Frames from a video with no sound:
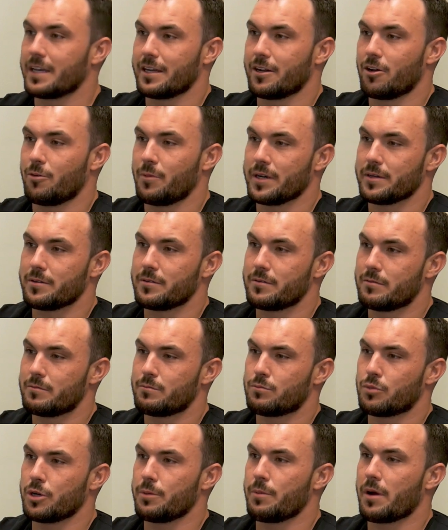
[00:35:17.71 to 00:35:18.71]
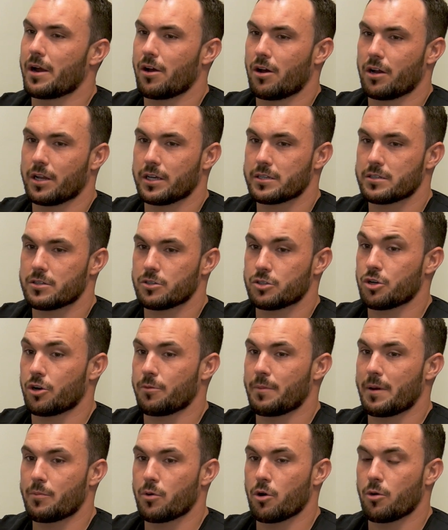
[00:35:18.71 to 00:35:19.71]
And I get all my my
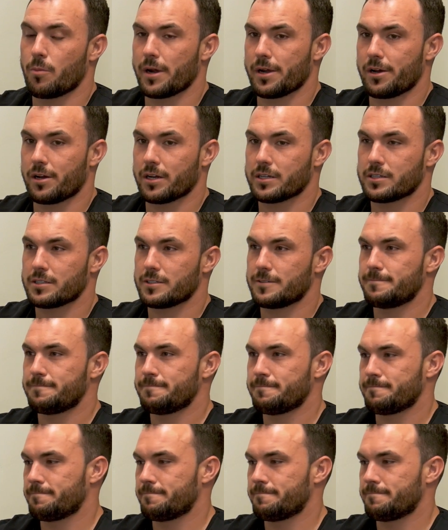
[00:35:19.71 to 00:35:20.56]
probiotics.